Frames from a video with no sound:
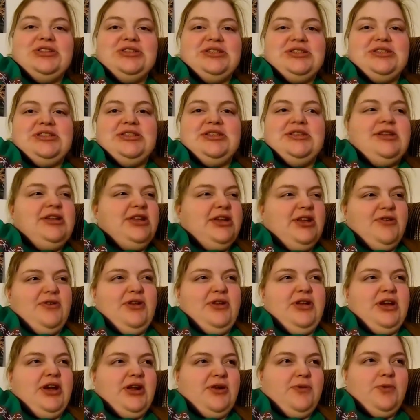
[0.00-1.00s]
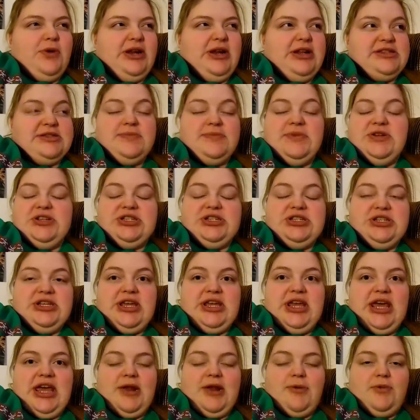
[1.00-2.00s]
Just, you know, you got to read as much as you
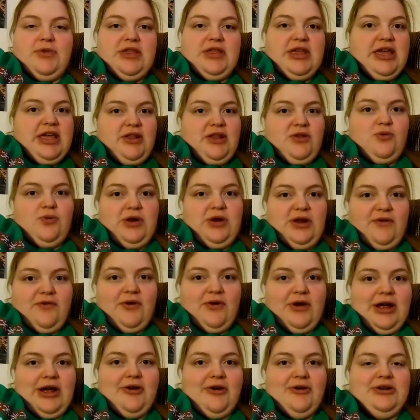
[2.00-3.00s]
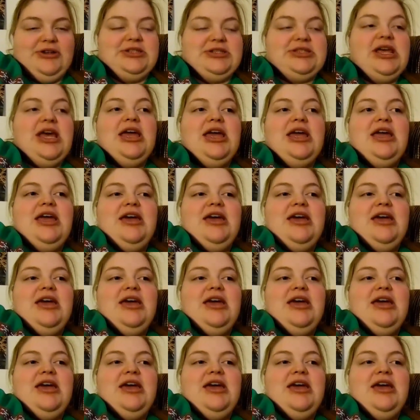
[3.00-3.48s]
can within 24 hours.